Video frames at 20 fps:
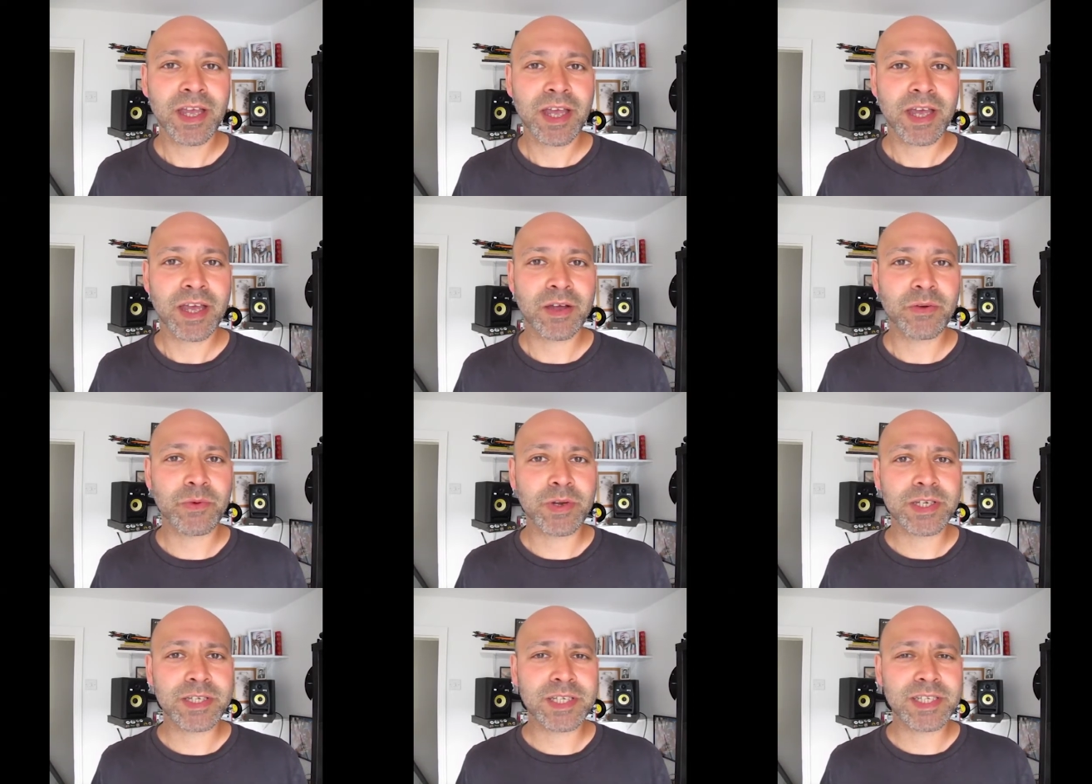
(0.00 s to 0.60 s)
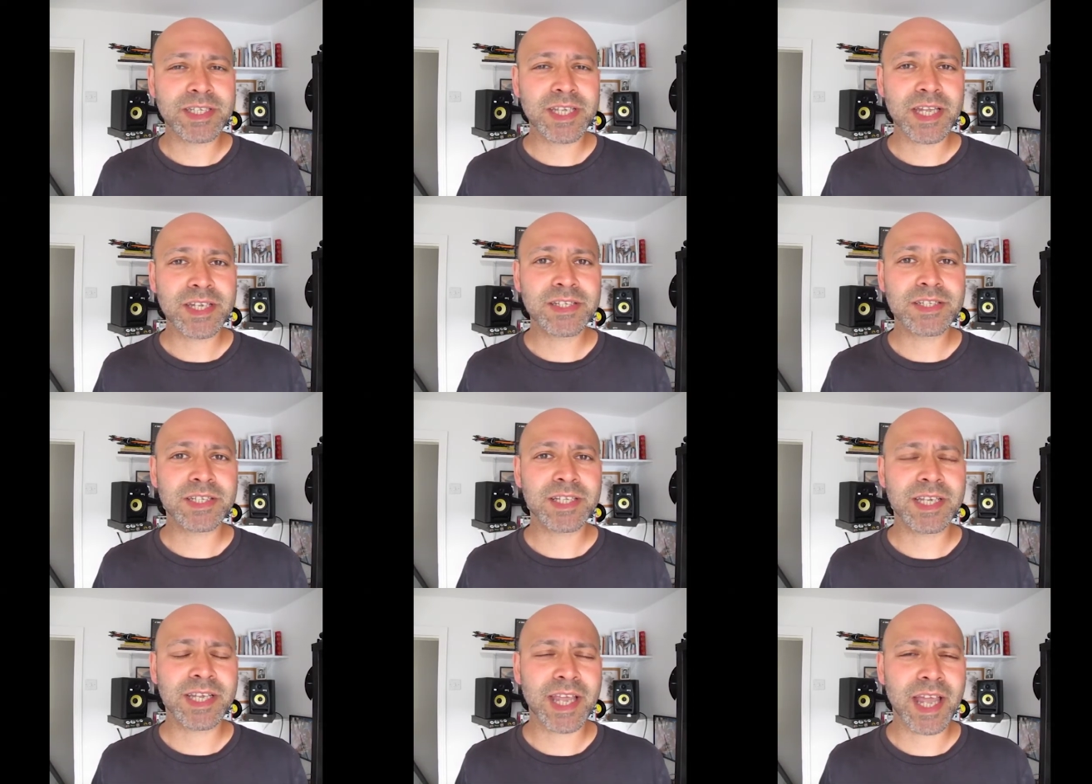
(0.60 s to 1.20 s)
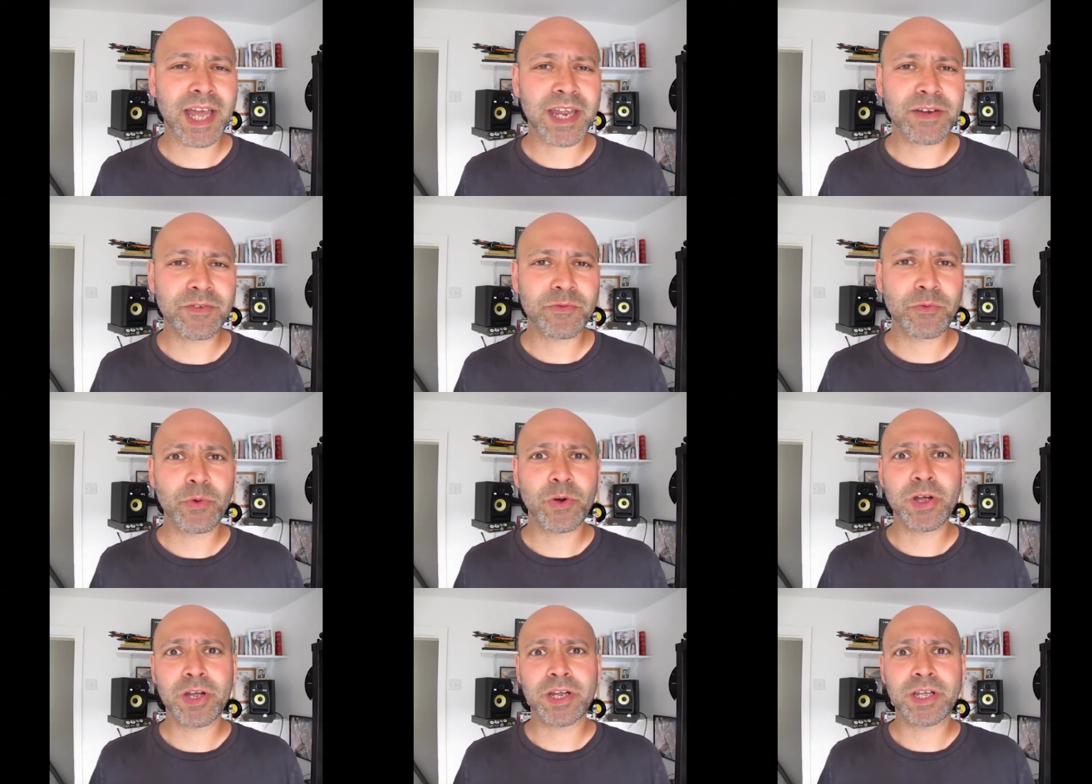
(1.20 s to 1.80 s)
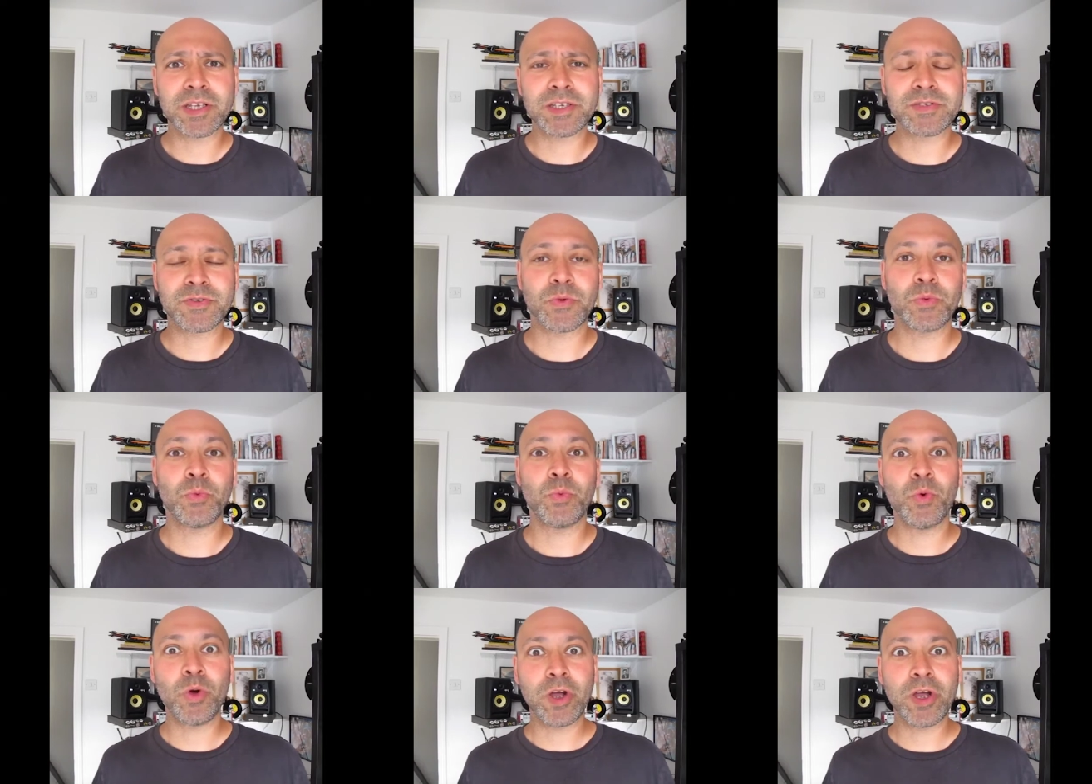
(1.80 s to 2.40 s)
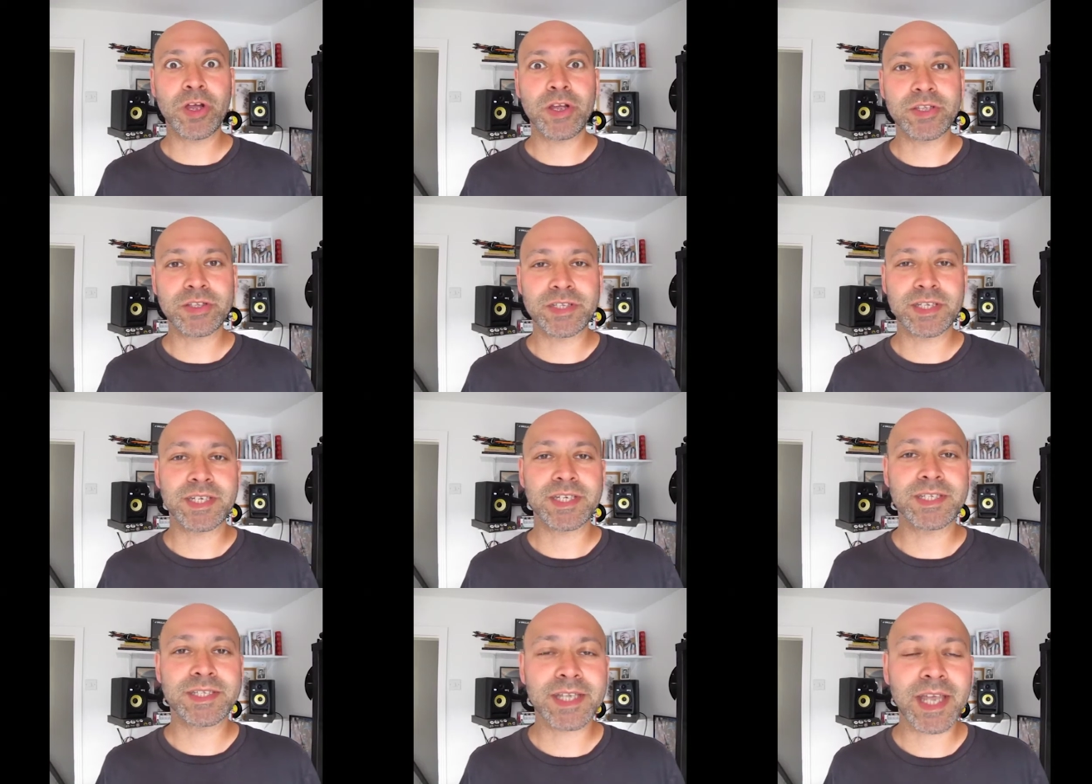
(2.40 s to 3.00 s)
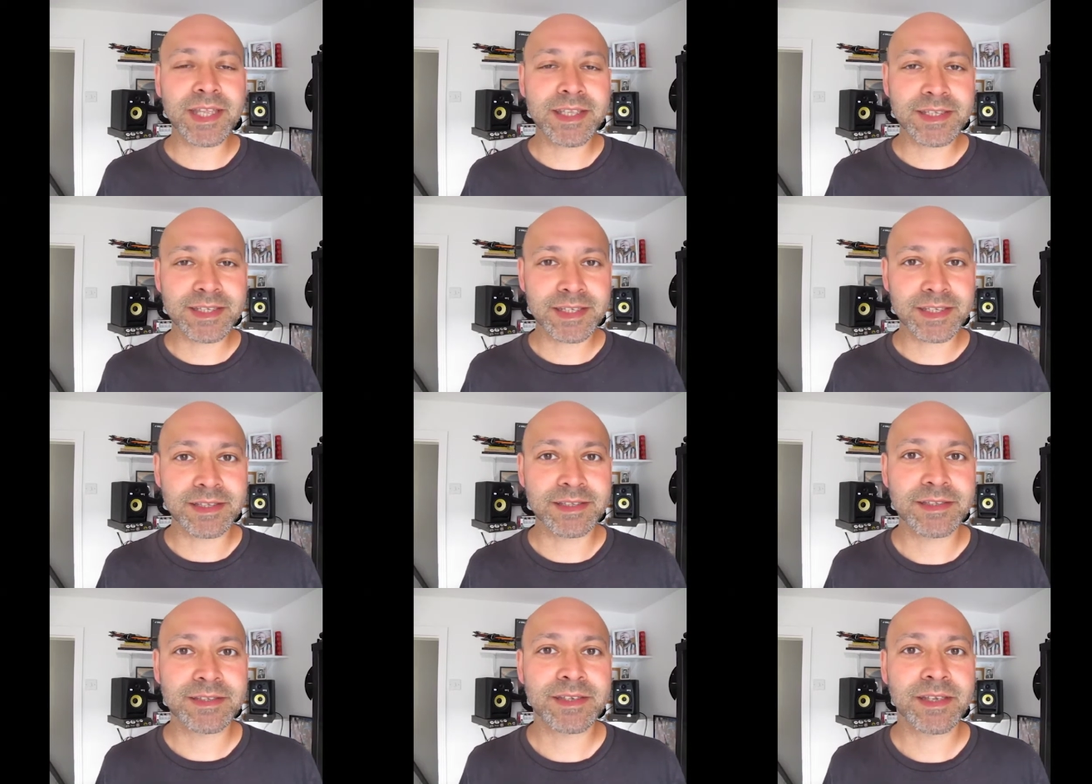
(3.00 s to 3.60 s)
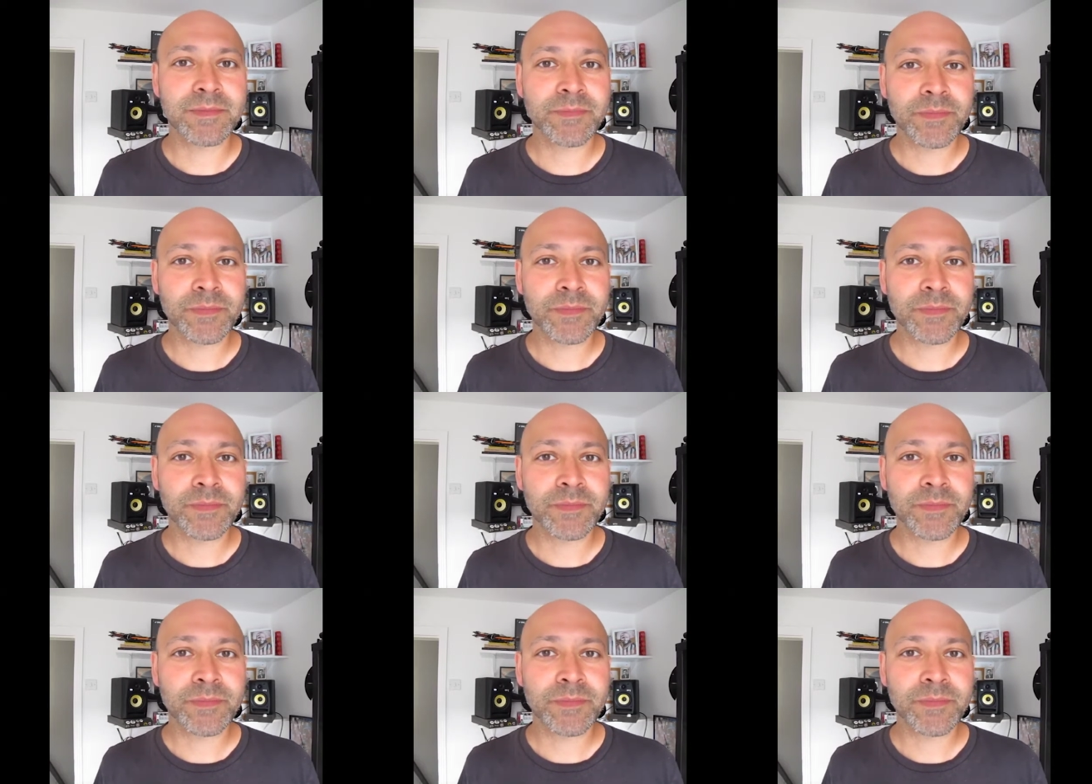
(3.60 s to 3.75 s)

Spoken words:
which essentially kind of work as words in a sentence.